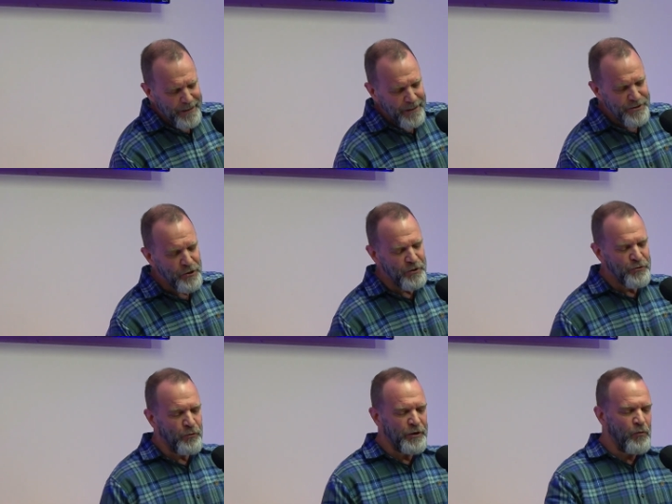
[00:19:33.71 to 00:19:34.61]
And so in
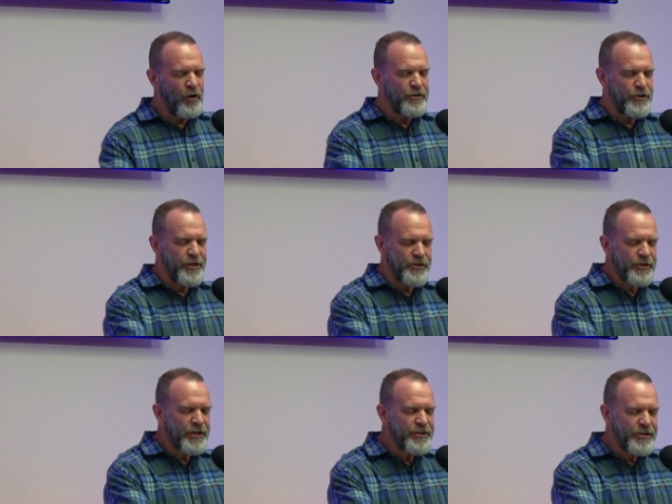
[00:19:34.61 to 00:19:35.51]
21,
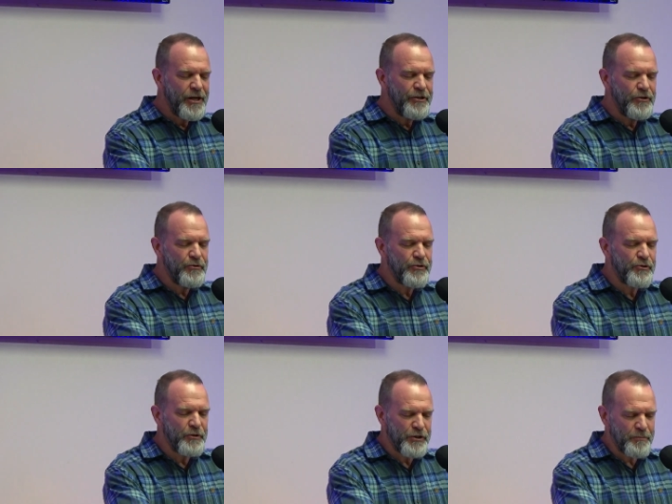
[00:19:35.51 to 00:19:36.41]
Jesus continues
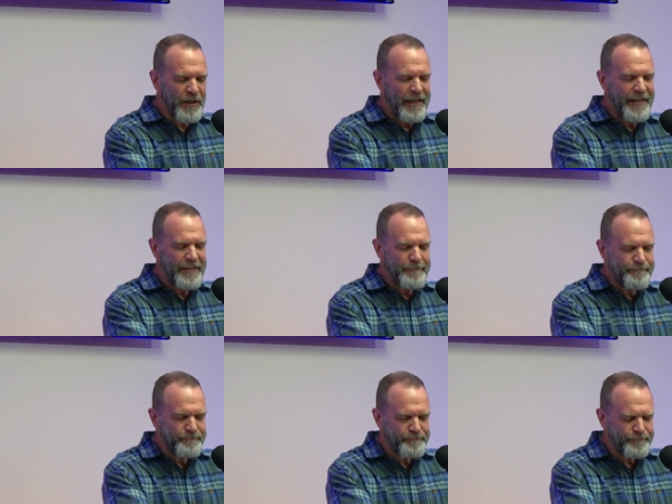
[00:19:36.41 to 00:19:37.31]
to explain.
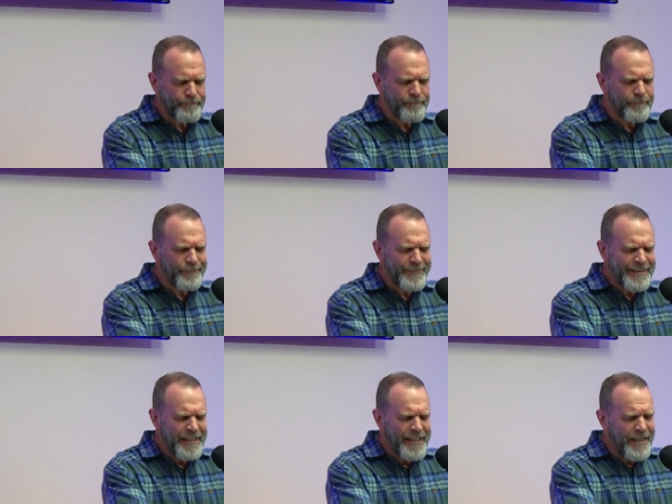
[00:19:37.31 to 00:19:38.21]

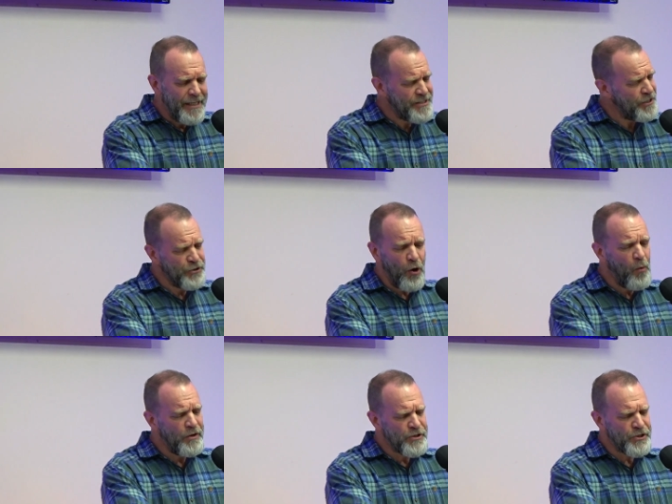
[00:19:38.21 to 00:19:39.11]
He said, No
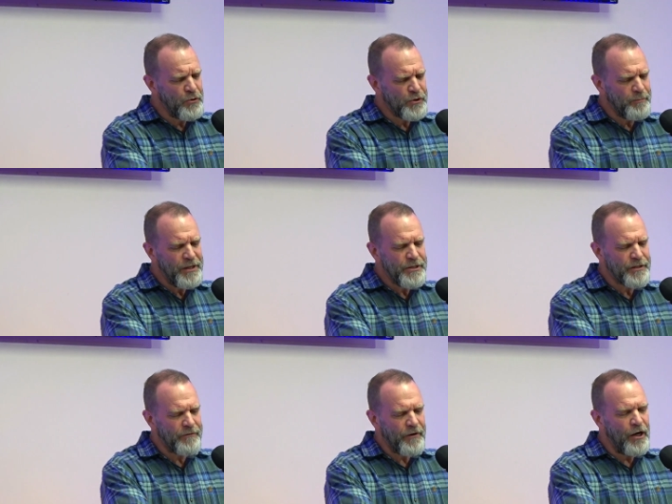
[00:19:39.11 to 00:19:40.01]
one sews a
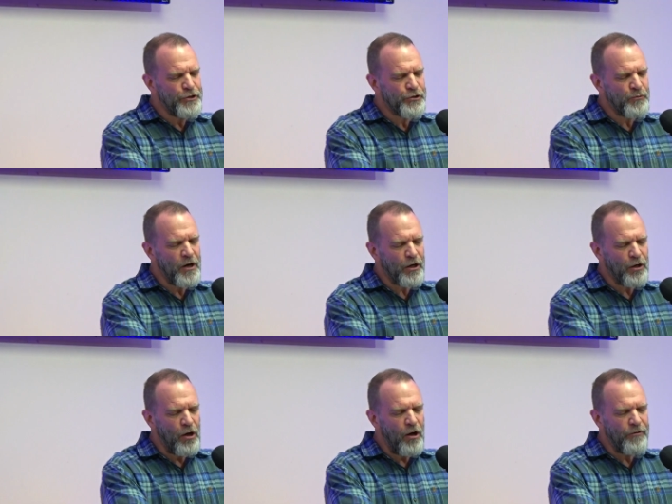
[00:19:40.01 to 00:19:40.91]
piece of unshrunk
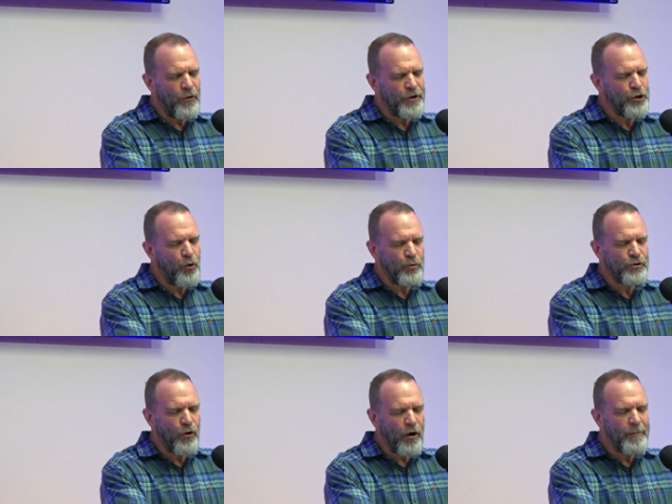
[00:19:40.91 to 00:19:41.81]
cloth on an
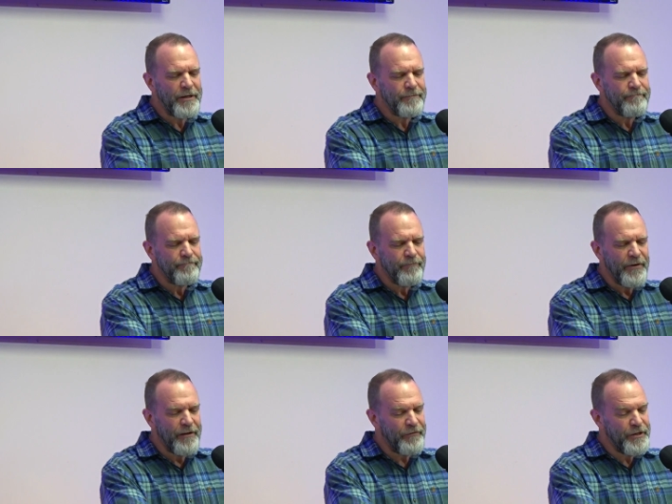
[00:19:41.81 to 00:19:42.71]
old garment.
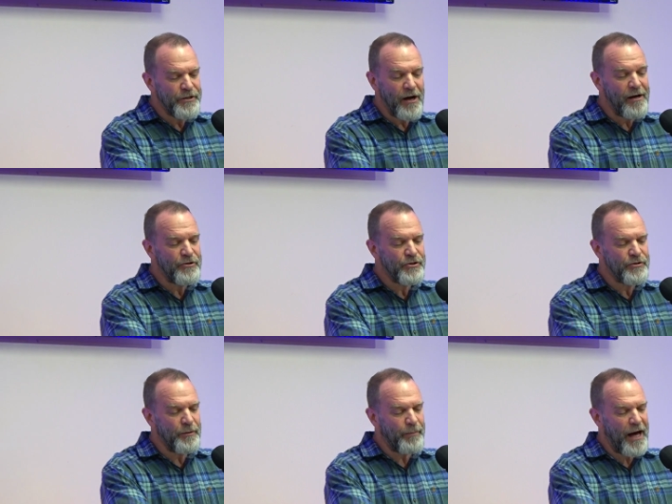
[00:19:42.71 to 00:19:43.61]
If he
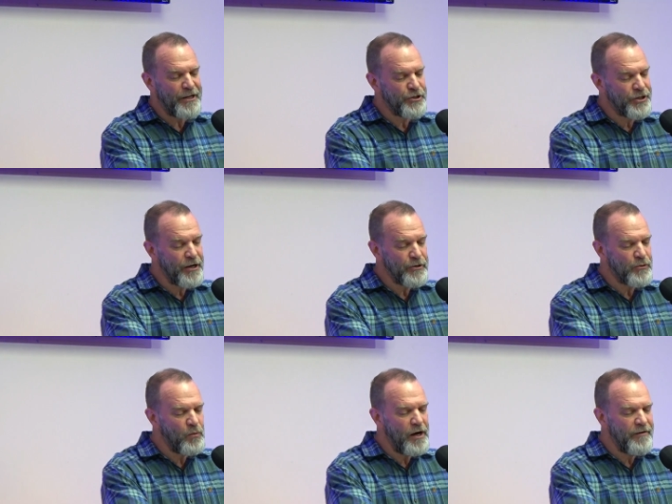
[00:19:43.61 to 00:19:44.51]
does, the patch tears
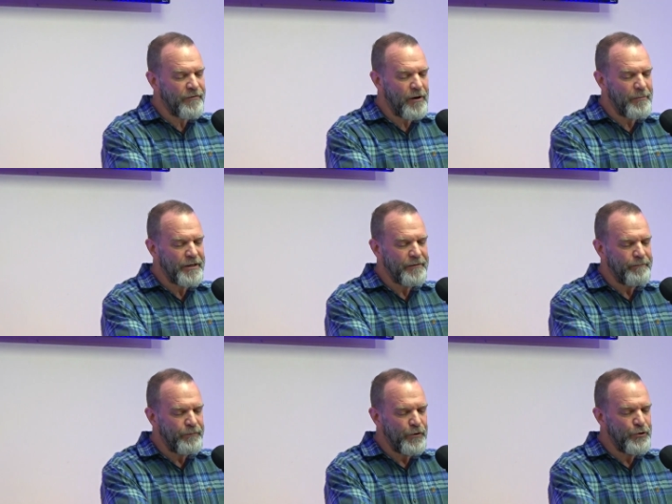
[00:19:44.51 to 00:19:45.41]
away from it,
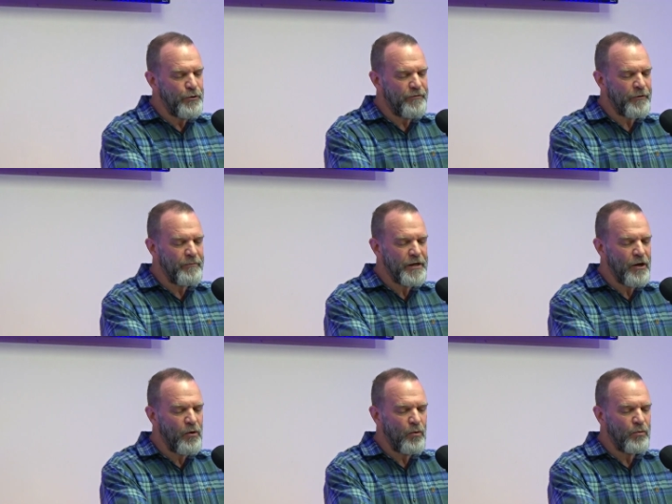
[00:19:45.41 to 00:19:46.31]
the new from the
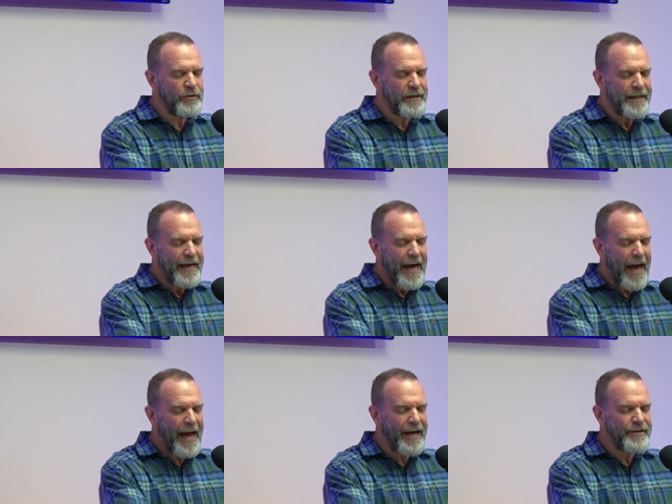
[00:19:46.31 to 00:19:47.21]
old,
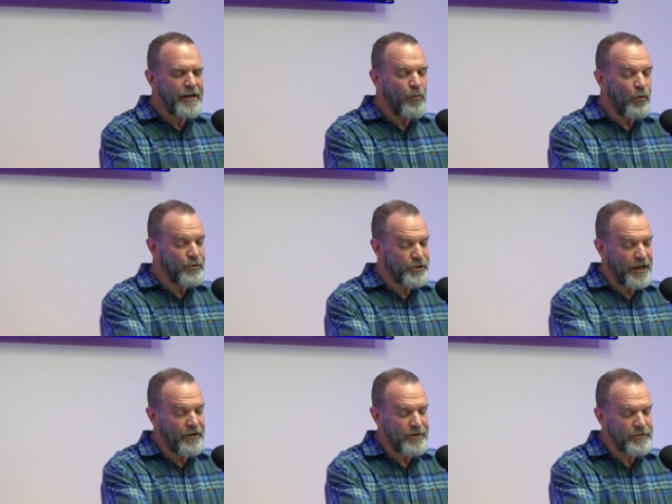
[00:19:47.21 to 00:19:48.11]
and a worse
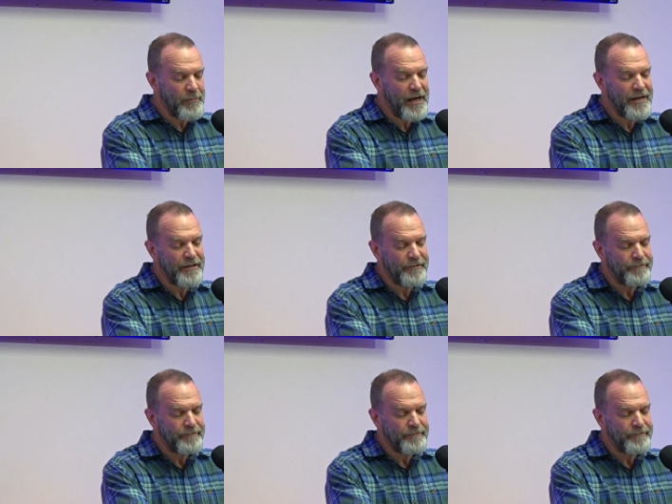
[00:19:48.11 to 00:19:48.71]
tear is made.